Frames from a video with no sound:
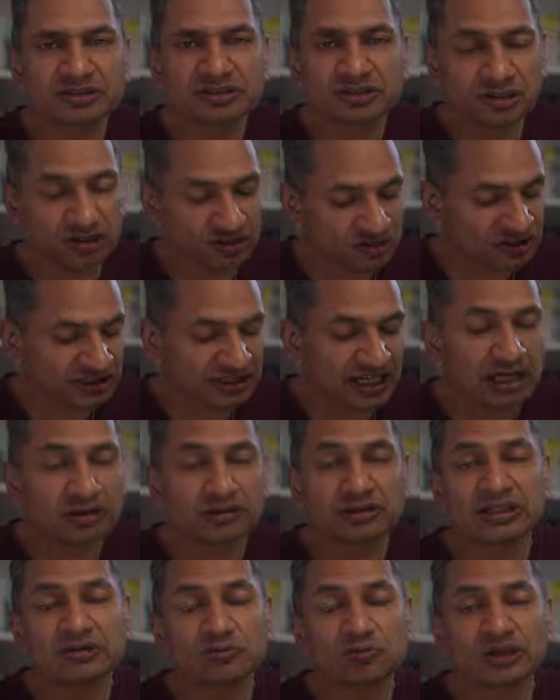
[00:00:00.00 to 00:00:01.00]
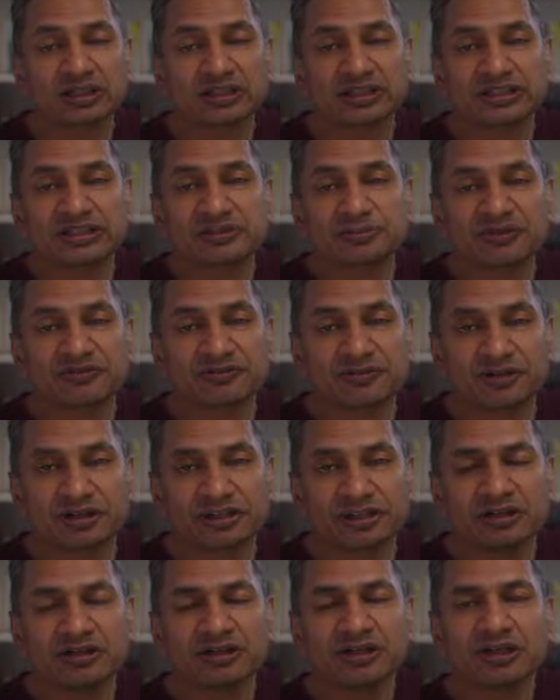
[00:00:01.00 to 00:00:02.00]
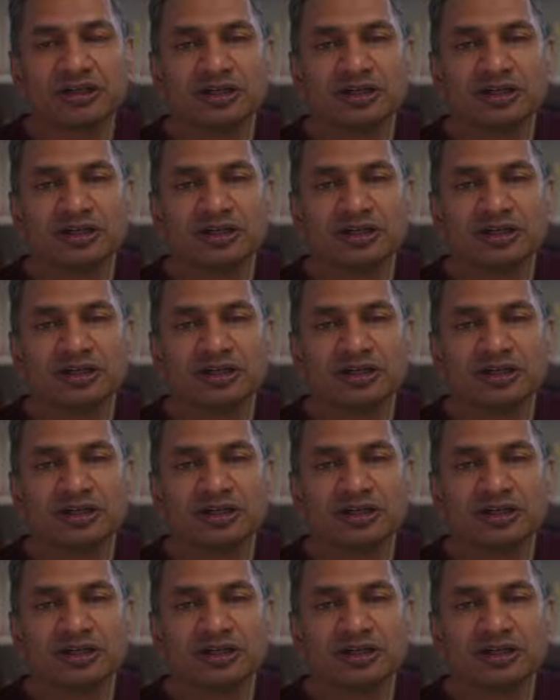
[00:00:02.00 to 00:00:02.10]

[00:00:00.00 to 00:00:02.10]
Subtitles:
Dr. Caroline Wilkins before you.